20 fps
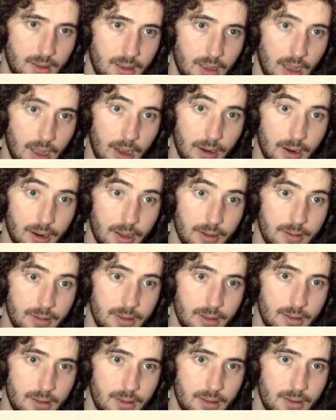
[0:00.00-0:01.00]
I don't know.
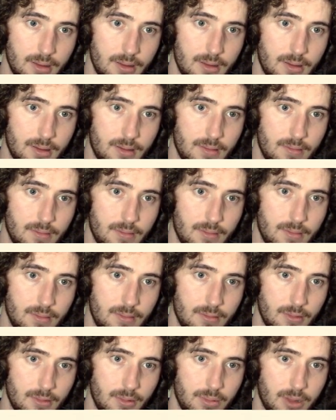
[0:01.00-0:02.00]

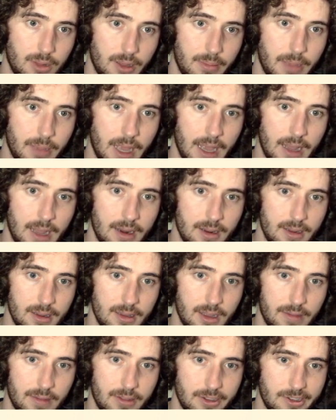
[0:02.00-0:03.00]
We played bad, and he
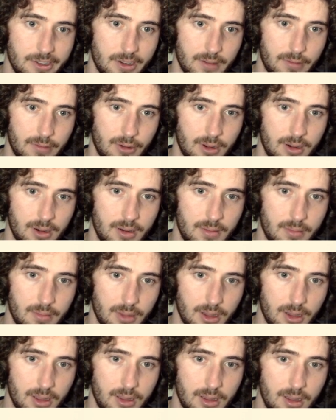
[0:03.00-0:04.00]
definitely should have won.
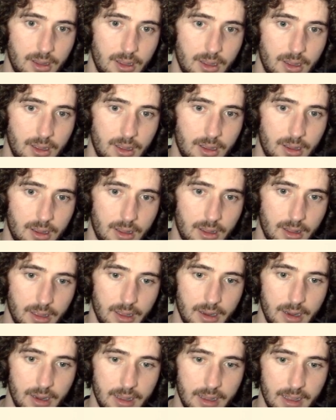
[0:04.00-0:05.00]
But in the
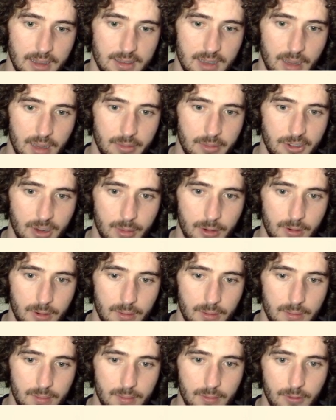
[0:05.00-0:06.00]
end, I guess time
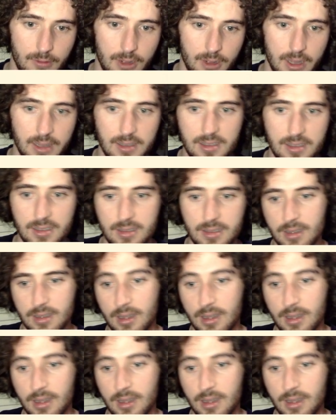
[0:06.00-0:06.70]
trouble wins.